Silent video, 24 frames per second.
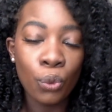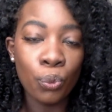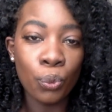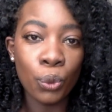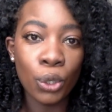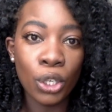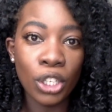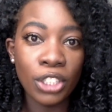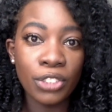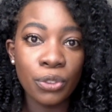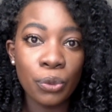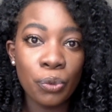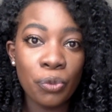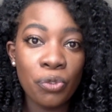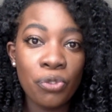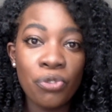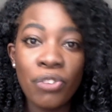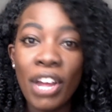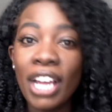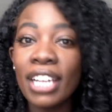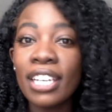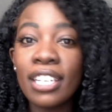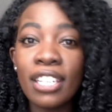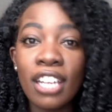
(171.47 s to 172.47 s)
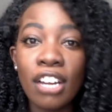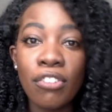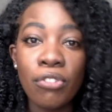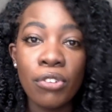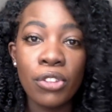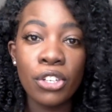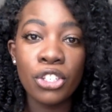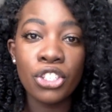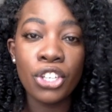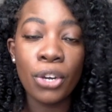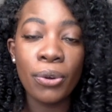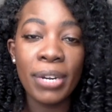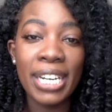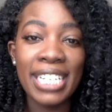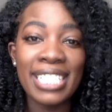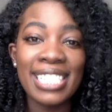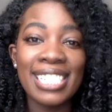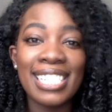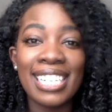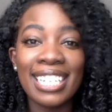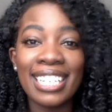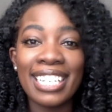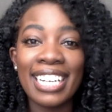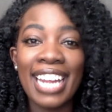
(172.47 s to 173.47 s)
world fell in love with the show
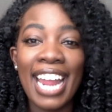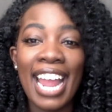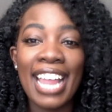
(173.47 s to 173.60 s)
instantly,